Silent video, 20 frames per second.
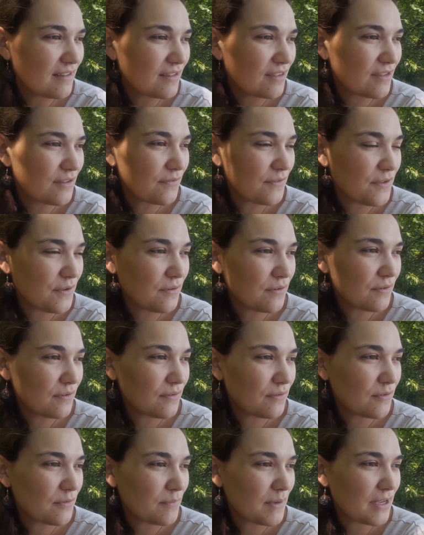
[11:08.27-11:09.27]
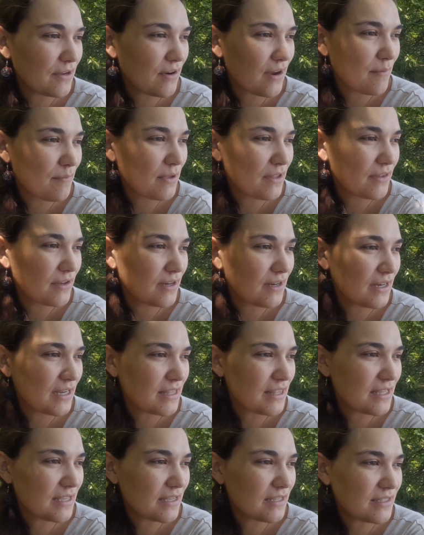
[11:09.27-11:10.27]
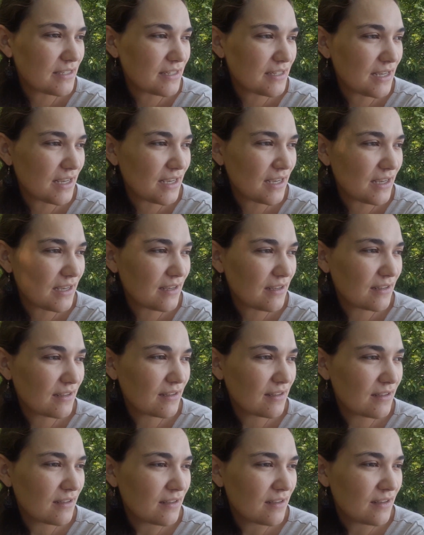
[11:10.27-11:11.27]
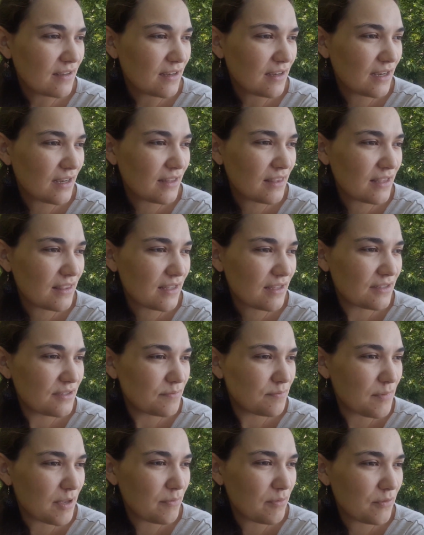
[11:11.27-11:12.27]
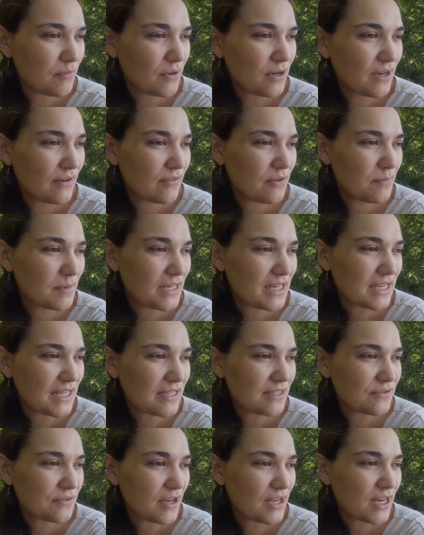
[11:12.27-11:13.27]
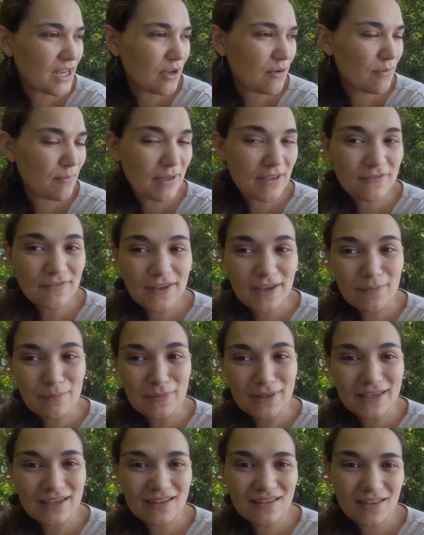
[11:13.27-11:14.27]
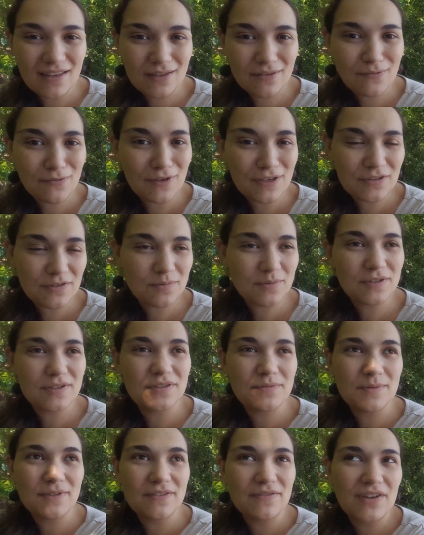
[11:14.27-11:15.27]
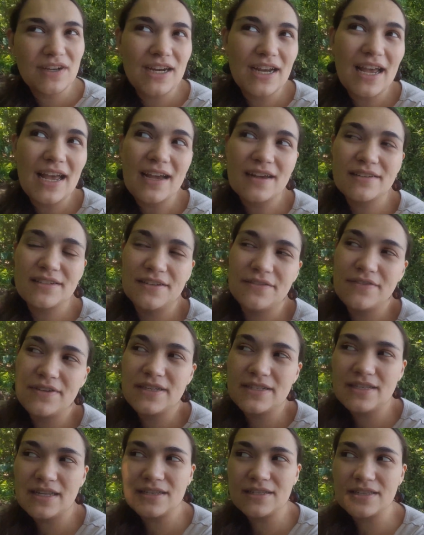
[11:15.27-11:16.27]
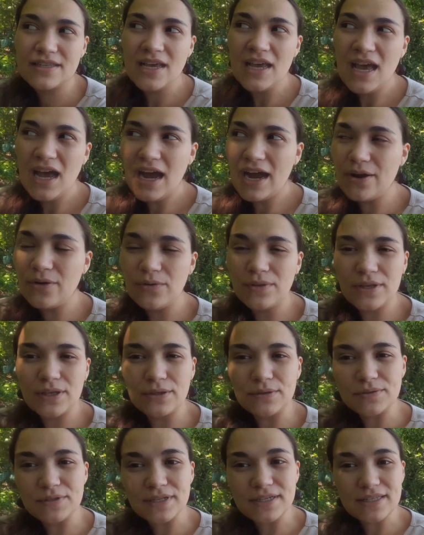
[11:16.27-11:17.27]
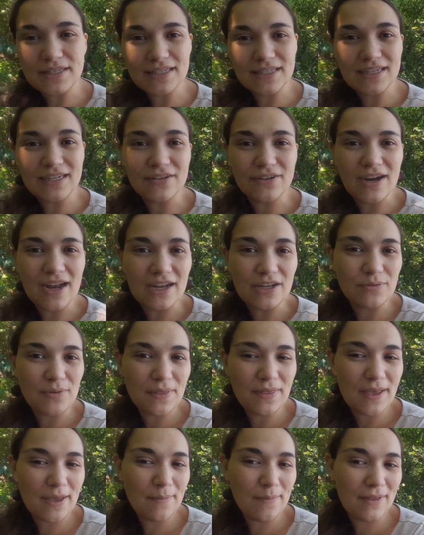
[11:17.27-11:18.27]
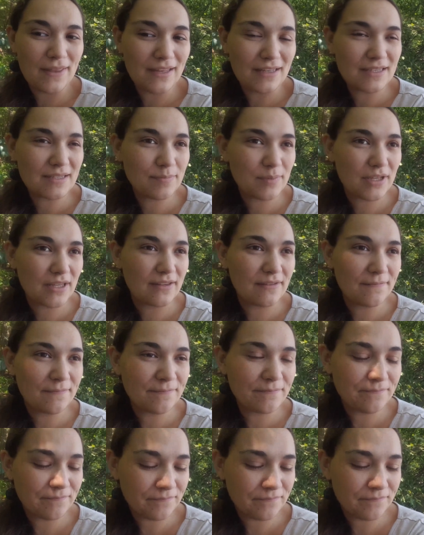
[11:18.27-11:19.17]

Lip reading: The funeral for my grandmother, I think, is today. I think that's maybe where everybody is right now in my family. Like, Facebook's been very active because I only use it to interact with them, and it's been